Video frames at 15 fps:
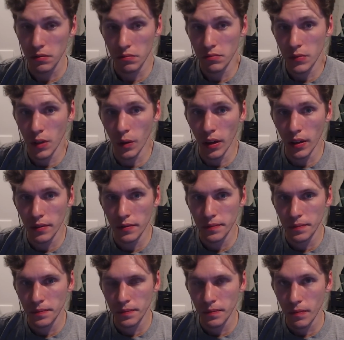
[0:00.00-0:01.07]
Oh well.
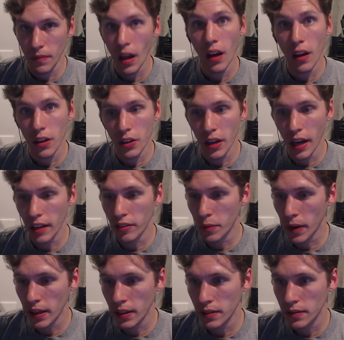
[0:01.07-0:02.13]
Good night,
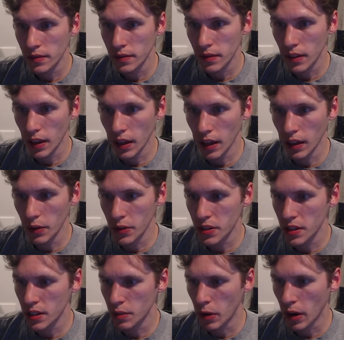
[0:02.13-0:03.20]
everybody. Uh, we'll see you
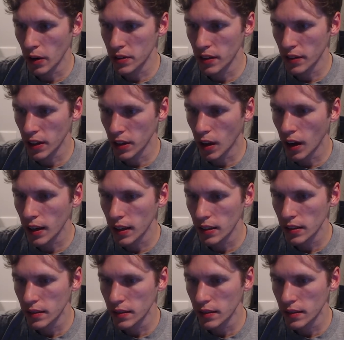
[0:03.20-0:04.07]
tomorrow, 7 o'clock.